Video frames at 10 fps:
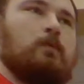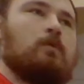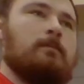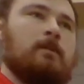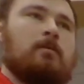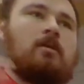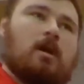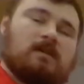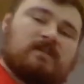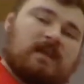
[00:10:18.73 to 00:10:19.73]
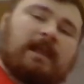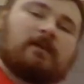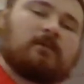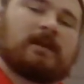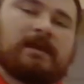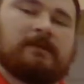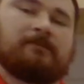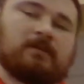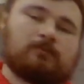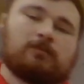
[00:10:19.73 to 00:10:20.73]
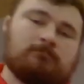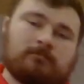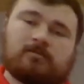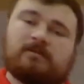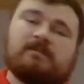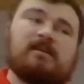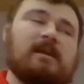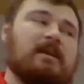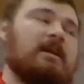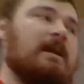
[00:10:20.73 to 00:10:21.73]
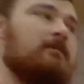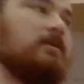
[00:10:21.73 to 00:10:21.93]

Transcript: remember our saying, okay? If you can remember the saying, every